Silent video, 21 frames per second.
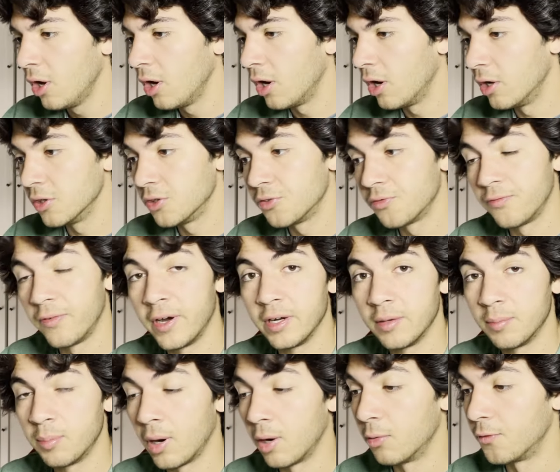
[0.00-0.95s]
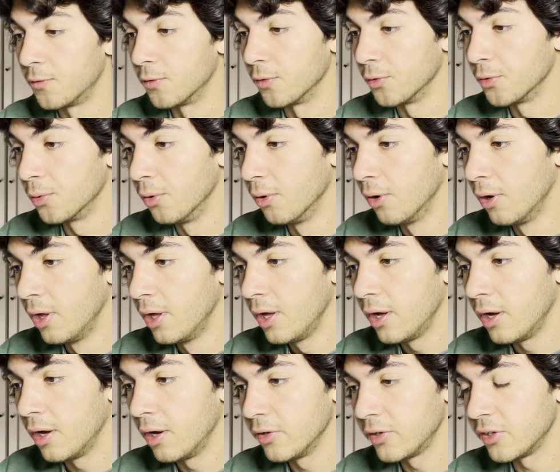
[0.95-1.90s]
Uh, it's very powerful tool.
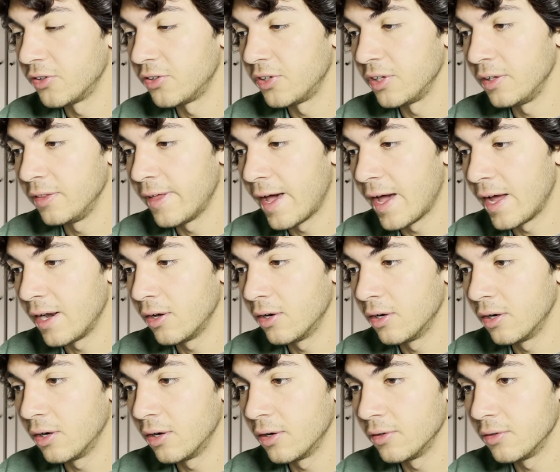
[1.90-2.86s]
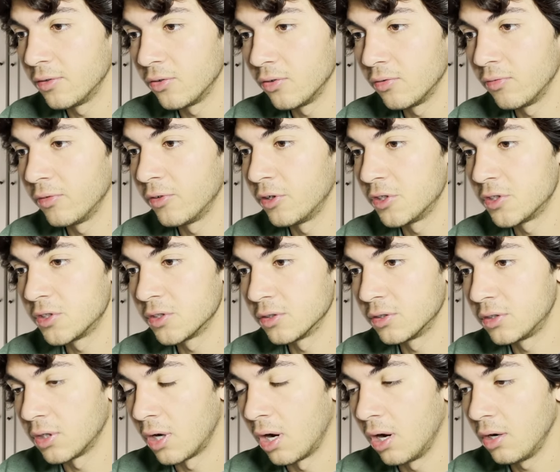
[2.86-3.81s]
Uh, you can see that uh, there's a
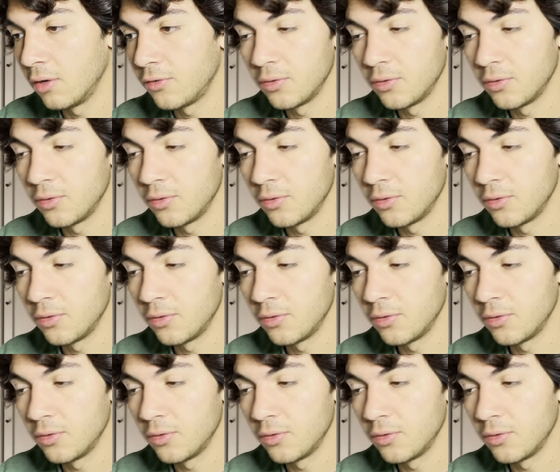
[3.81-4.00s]
ton of